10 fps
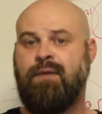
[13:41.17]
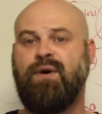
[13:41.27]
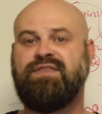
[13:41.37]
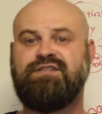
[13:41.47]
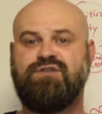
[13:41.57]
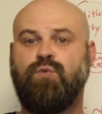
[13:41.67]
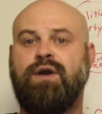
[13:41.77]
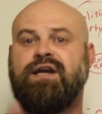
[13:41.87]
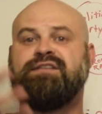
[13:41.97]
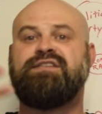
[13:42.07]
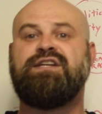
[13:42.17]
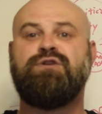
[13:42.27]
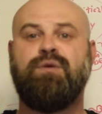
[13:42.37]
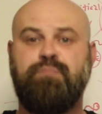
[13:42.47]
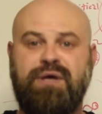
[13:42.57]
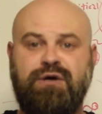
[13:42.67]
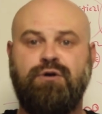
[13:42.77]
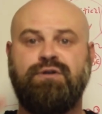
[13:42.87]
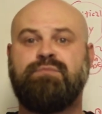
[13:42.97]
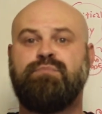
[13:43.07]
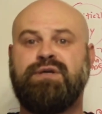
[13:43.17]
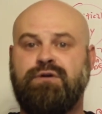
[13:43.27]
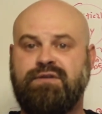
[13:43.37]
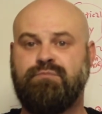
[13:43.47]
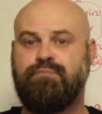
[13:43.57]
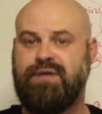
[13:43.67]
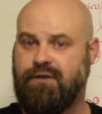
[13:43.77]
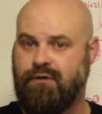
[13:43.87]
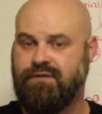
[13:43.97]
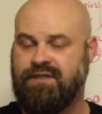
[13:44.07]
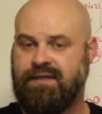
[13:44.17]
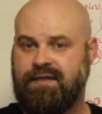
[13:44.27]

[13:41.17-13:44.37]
but they just want to continue to build and build and build.